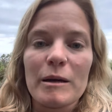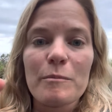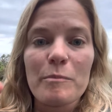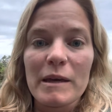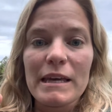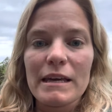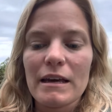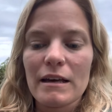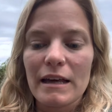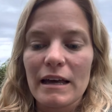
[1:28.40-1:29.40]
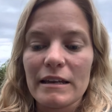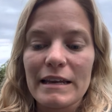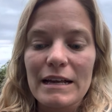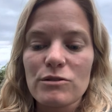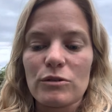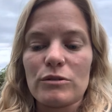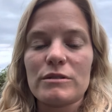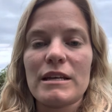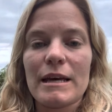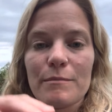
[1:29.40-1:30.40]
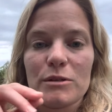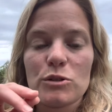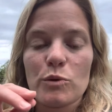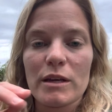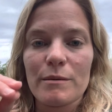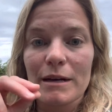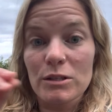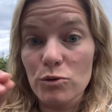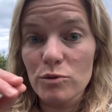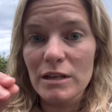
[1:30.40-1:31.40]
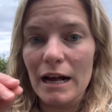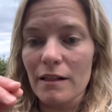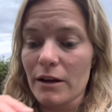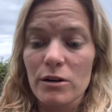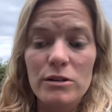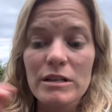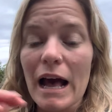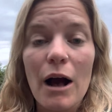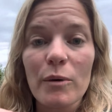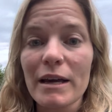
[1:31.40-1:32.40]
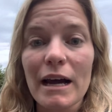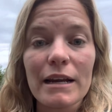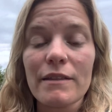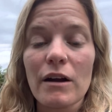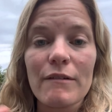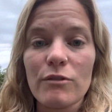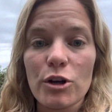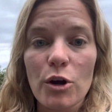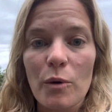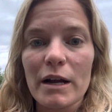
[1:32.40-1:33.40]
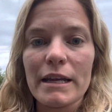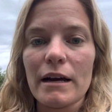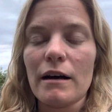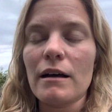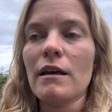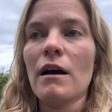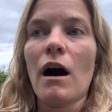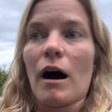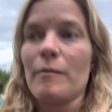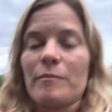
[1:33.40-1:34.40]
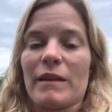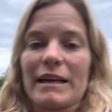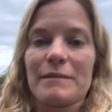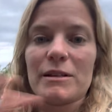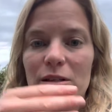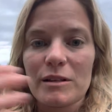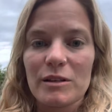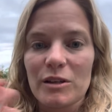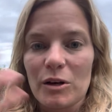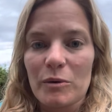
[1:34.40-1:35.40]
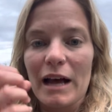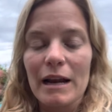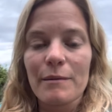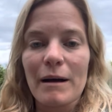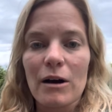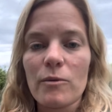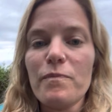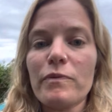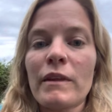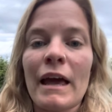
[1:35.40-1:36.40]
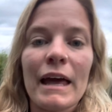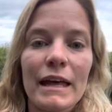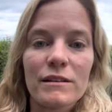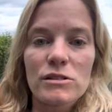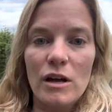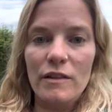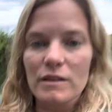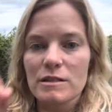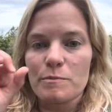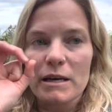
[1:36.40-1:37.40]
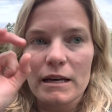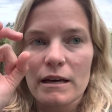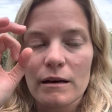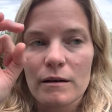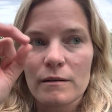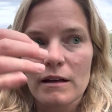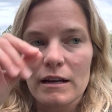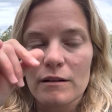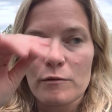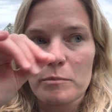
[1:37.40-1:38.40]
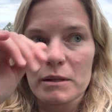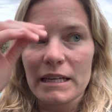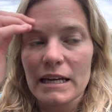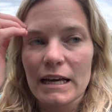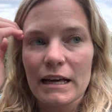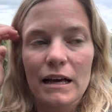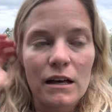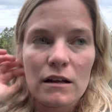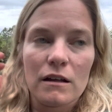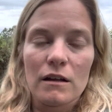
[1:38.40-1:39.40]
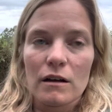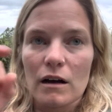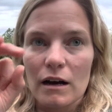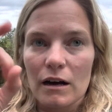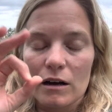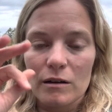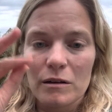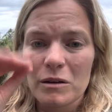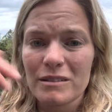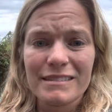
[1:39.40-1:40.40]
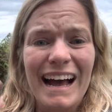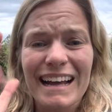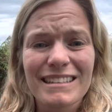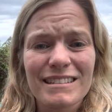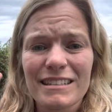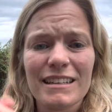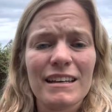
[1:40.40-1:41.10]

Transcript: bee nestled in between my two sock layers. How he got in there, I have no idea. Got him out and saw this big kind of bleeding dot,